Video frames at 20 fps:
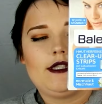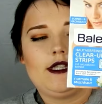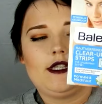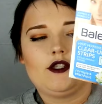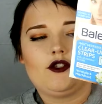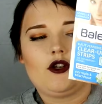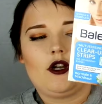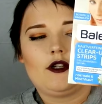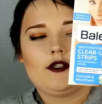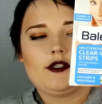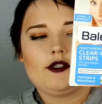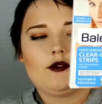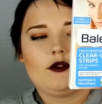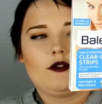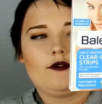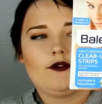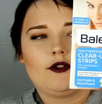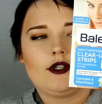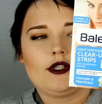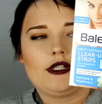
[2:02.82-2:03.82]
the
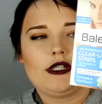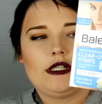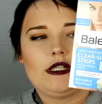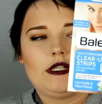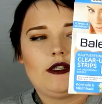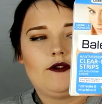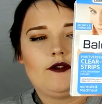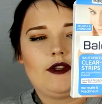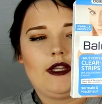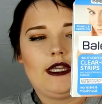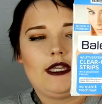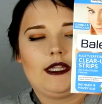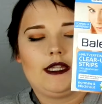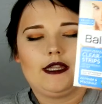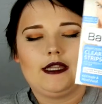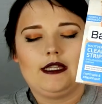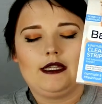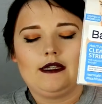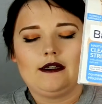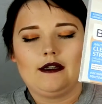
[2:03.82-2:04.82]
drugstore version of like
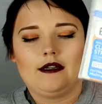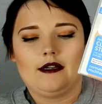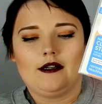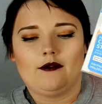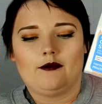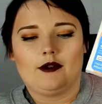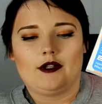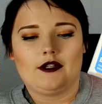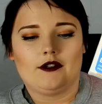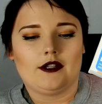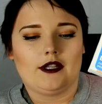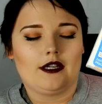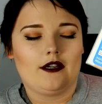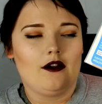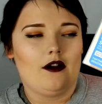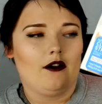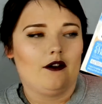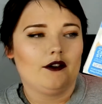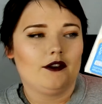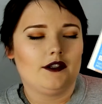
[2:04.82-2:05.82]
the, what are they
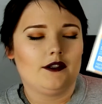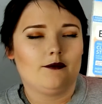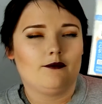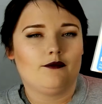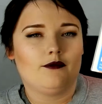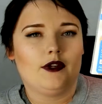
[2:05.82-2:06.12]
called?